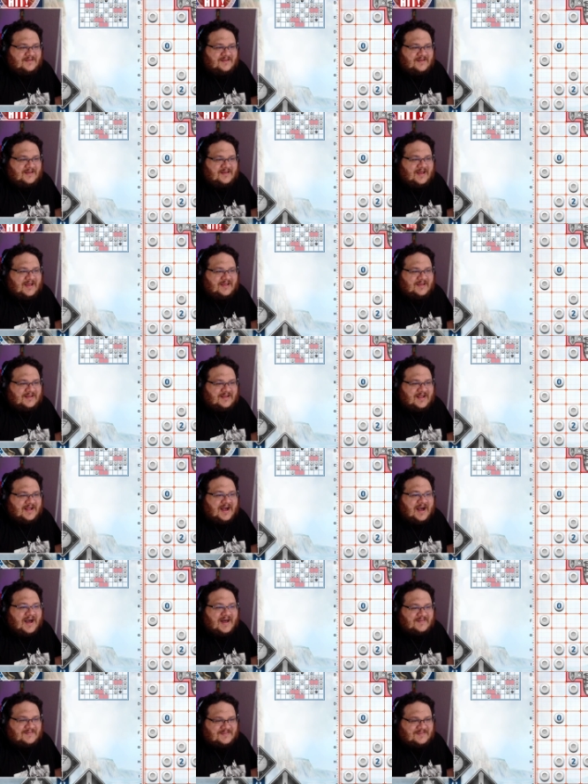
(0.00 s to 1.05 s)
I
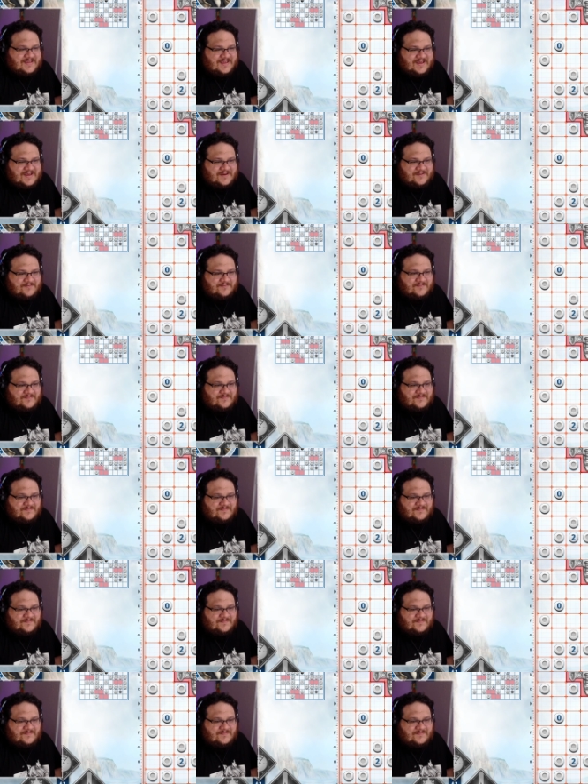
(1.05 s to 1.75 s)
got them.